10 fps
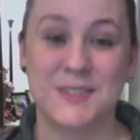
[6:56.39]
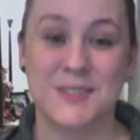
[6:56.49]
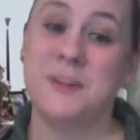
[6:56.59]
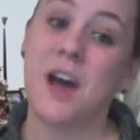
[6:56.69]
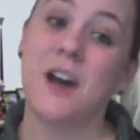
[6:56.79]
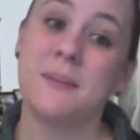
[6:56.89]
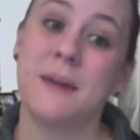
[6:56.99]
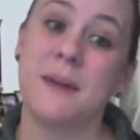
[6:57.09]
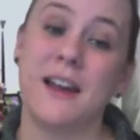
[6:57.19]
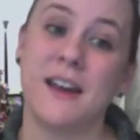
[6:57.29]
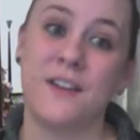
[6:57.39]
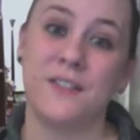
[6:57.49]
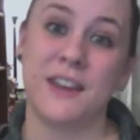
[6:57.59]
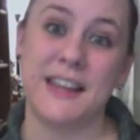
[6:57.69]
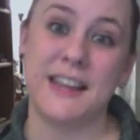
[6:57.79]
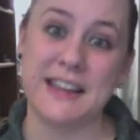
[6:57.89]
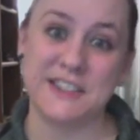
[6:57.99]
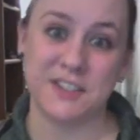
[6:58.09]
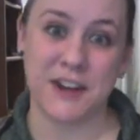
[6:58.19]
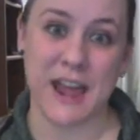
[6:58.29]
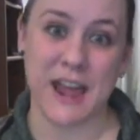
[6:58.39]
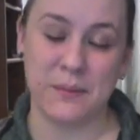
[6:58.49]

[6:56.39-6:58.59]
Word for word: So, we talked about a covenant yesterday